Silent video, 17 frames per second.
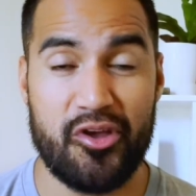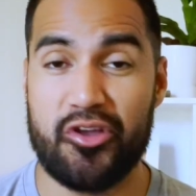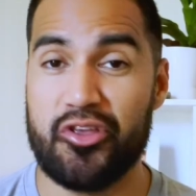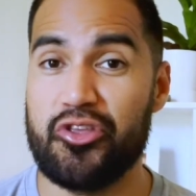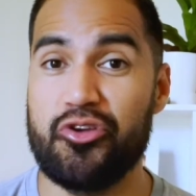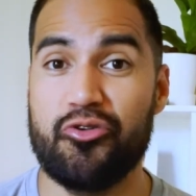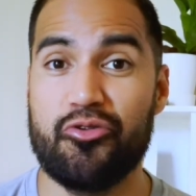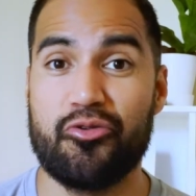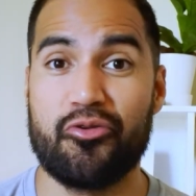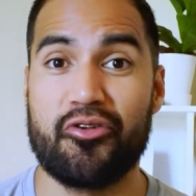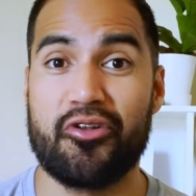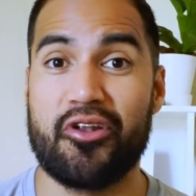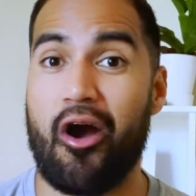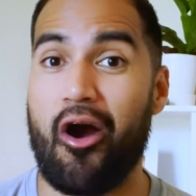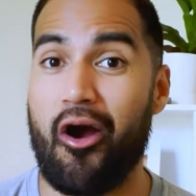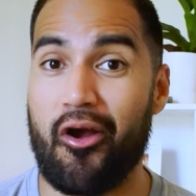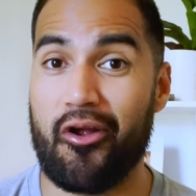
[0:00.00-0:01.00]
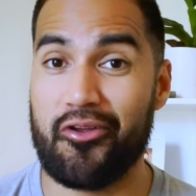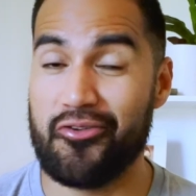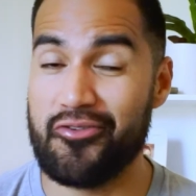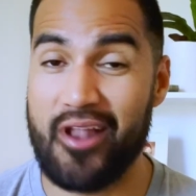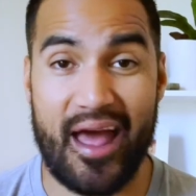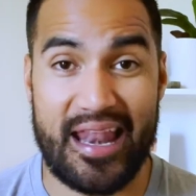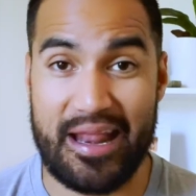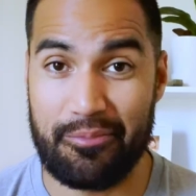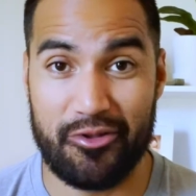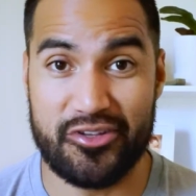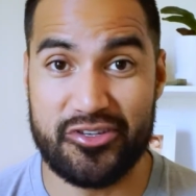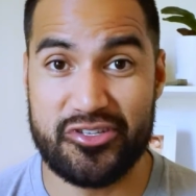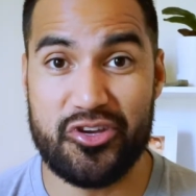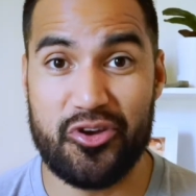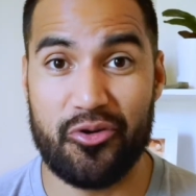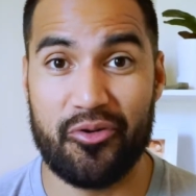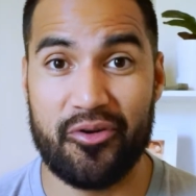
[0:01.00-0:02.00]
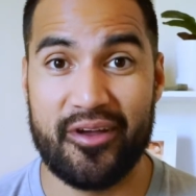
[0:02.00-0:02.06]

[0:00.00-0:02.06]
you're not able to do.